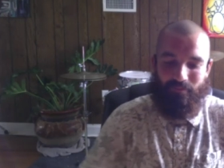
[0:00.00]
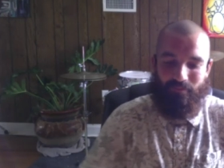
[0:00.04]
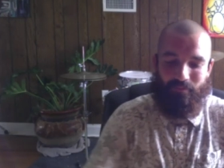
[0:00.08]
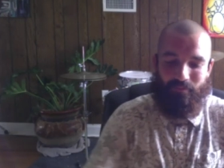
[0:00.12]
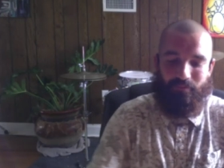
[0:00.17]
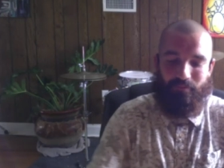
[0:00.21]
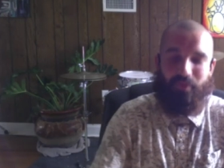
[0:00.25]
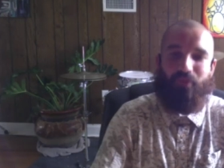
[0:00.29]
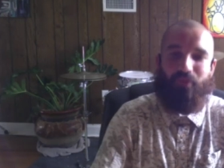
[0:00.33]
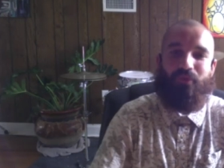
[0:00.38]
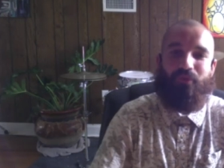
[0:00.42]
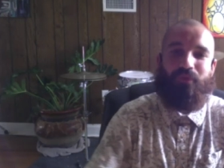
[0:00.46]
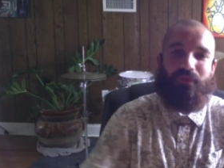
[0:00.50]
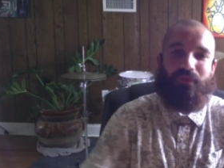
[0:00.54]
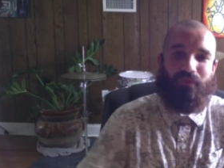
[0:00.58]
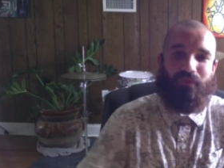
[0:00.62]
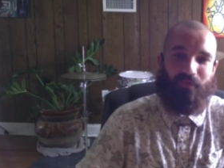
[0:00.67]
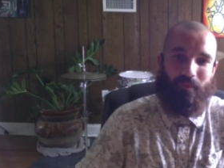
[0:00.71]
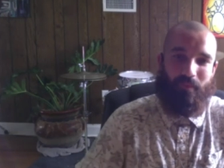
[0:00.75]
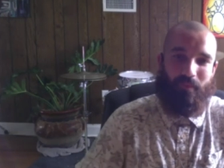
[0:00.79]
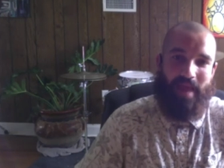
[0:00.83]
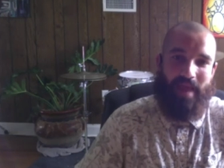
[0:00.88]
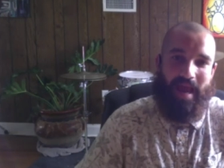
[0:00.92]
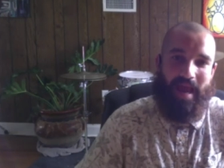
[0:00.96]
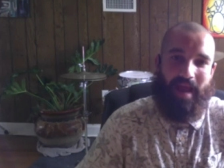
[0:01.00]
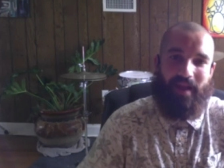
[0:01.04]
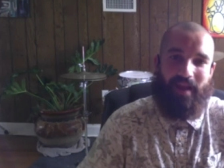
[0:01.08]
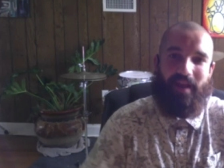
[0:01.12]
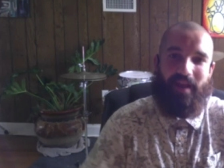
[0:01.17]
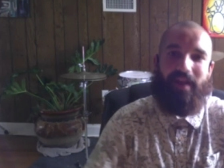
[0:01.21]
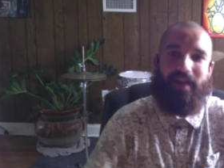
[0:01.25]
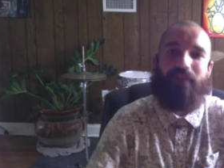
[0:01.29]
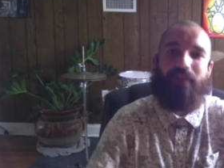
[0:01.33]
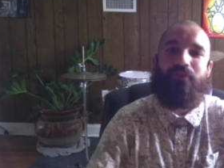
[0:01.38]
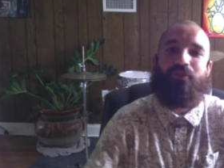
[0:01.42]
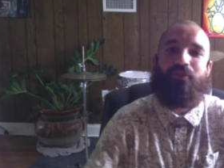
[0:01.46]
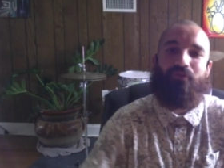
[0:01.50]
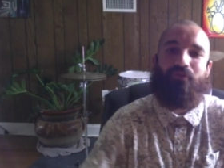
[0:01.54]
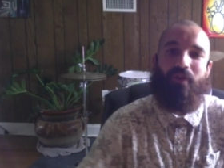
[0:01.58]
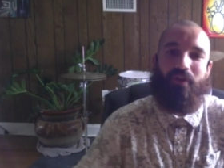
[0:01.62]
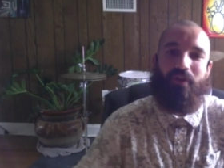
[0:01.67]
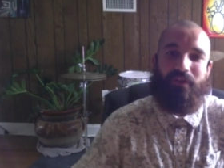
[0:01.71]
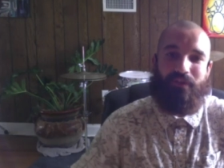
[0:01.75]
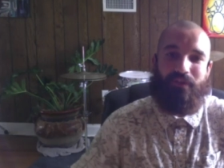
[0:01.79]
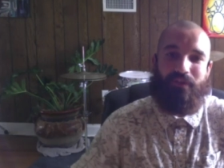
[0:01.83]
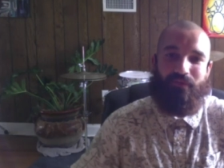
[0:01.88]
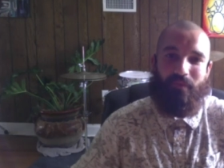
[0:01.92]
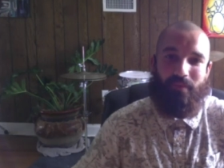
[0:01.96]
pulls from that and
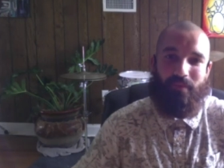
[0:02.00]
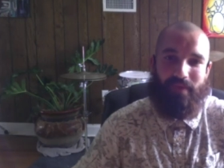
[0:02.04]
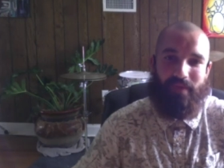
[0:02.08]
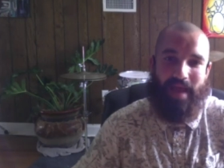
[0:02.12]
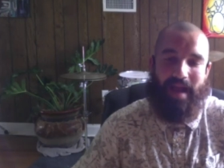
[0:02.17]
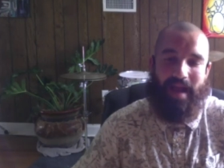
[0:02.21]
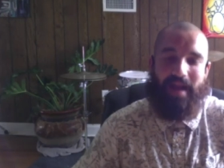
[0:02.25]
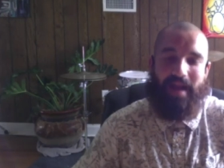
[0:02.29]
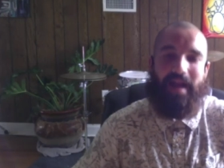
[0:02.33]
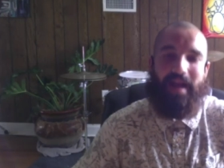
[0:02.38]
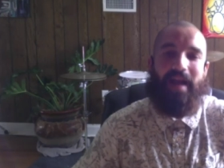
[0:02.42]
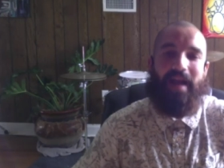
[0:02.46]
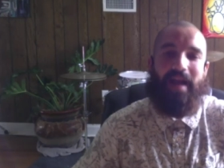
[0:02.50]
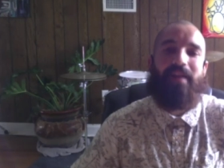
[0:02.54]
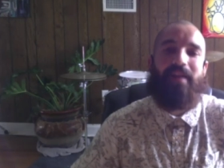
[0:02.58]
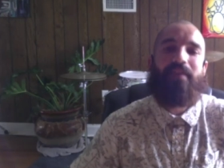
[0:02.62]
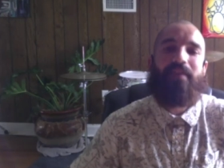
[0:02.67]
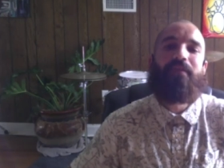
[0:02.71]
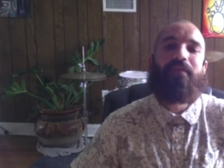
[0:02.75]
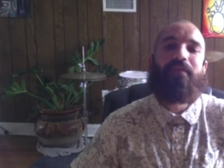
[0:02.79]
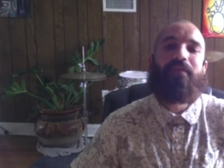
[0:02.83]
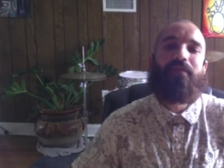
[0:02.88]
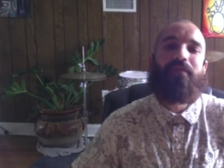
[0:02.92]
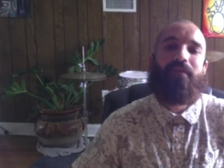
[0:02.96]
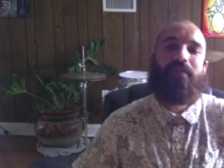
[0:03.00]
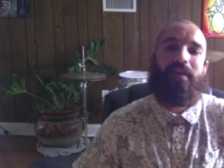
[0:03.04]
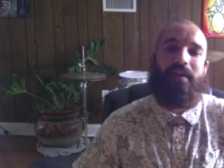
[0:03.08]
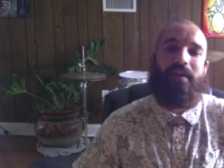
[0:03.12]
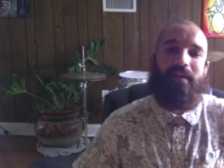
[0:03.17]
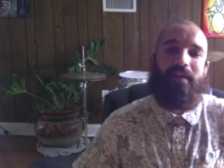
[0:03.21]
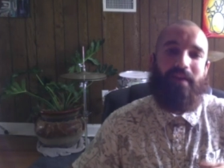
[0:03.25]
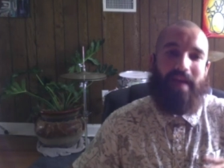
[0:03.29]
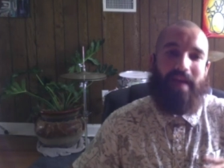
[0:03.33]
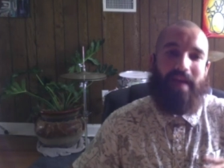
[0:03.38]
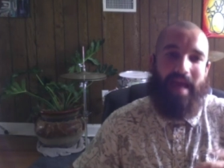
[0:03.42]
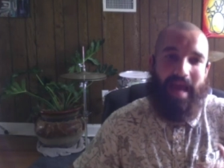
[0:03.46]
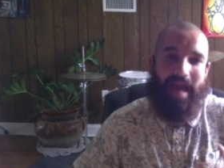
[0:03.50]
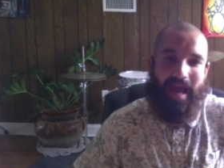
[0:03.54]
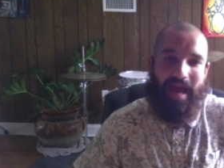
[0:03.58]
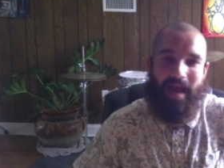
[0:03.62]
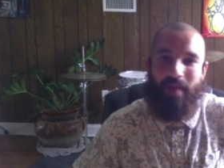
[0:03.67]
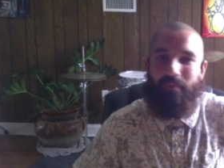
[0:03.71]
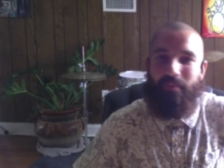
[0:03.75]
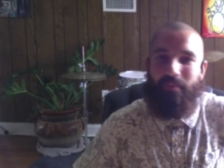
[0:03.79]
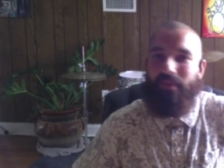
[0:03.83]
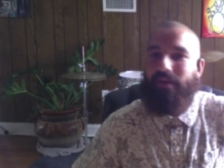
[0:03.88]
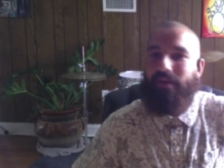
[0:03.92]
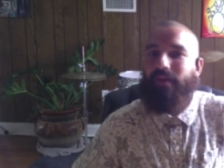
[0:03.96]
draws from that kind of
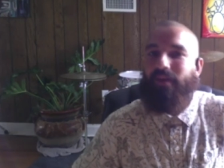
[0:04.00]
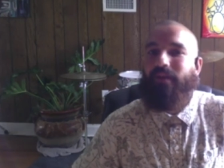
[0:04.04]
happy,